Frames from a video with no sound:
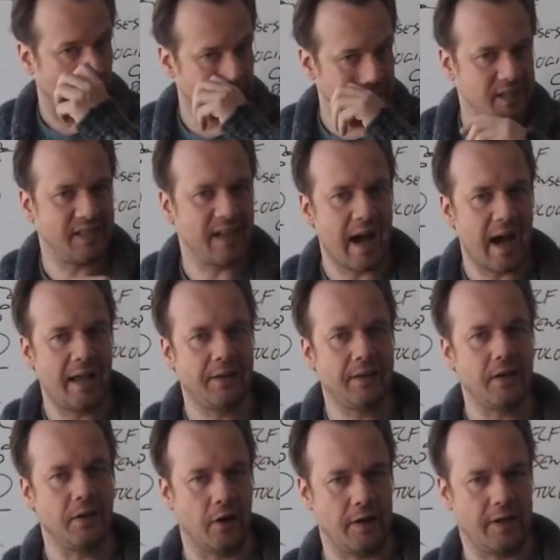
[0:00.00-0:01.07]
of
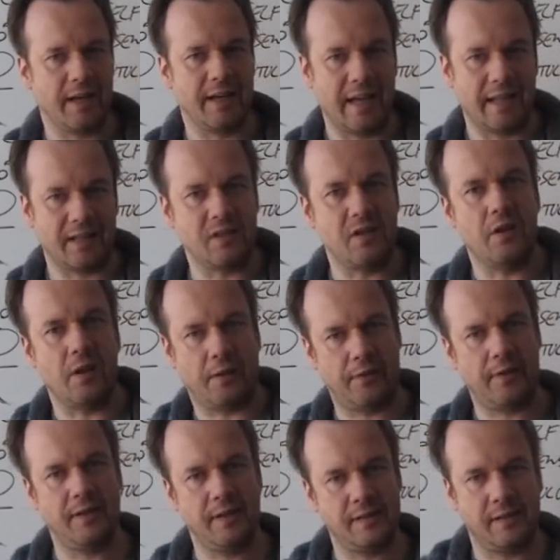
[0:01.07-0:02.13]
standing out against
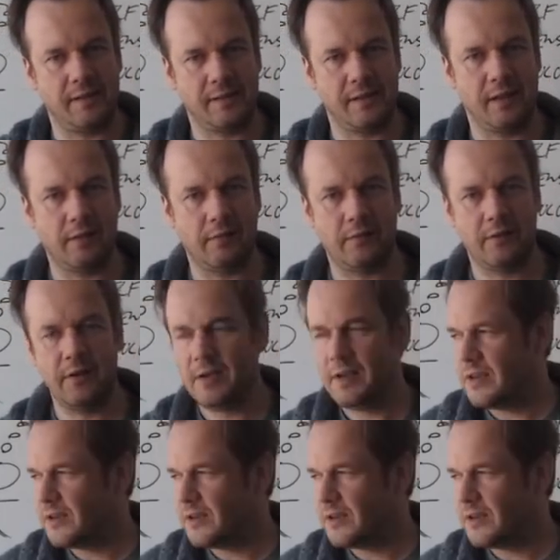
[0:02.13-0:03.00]
nothingness itself.